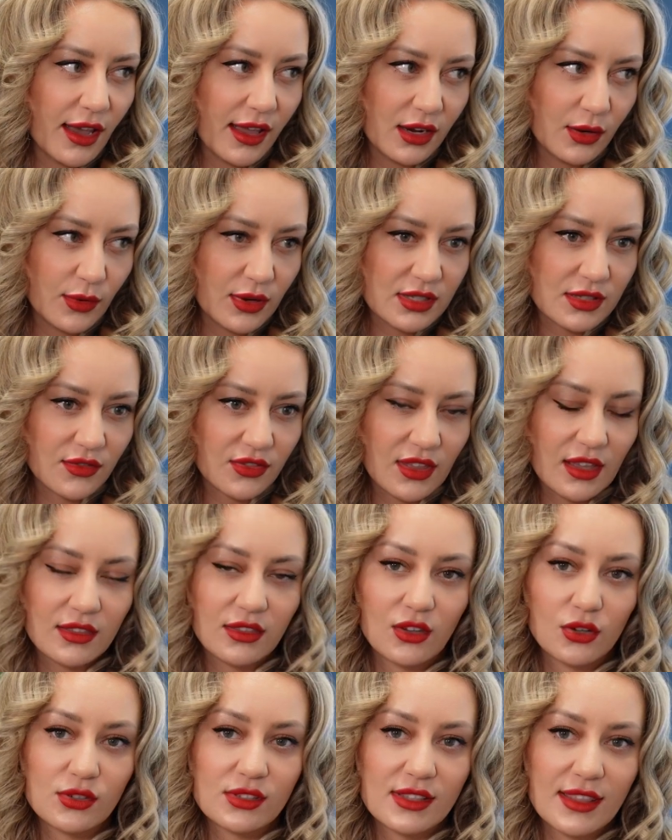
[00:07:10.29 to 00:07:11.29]
anyways.
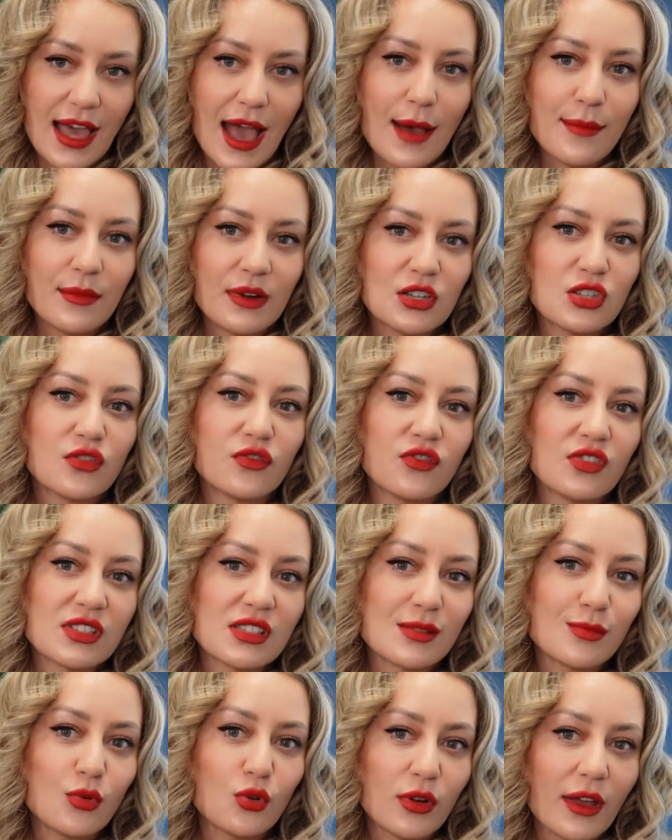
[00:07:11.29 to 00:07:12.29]
If there's that much
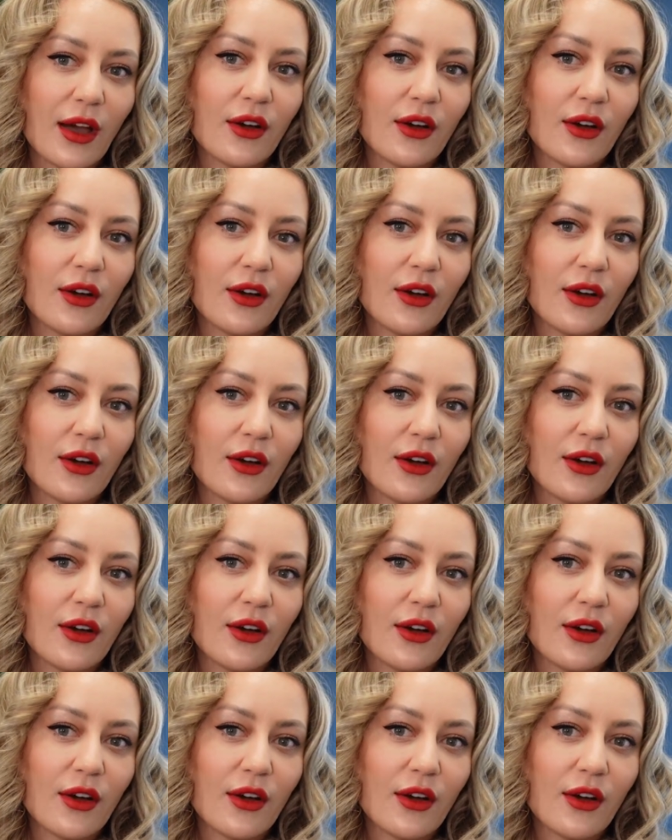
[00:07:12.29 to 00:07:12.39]
visible